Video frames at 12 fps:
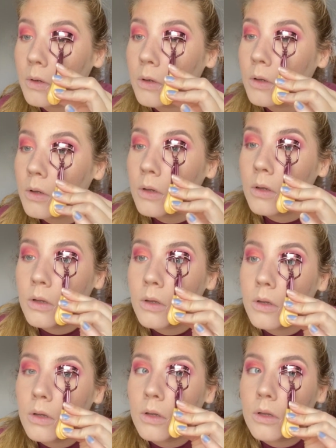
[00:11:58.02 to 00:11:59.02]
Okay,
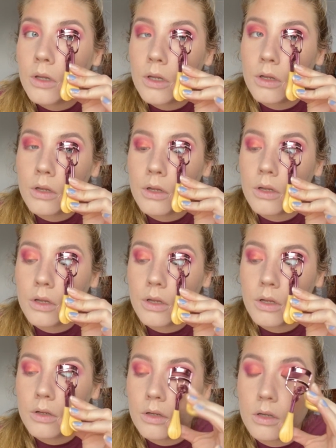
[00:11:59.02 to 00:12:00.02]
so basically what I'm going to
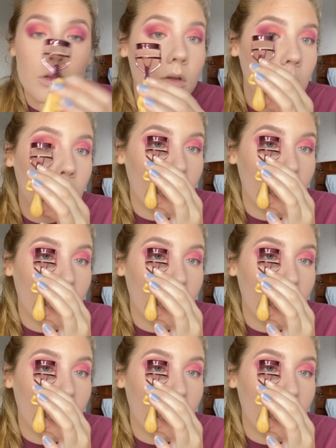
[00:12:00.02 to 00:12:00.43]
be doing is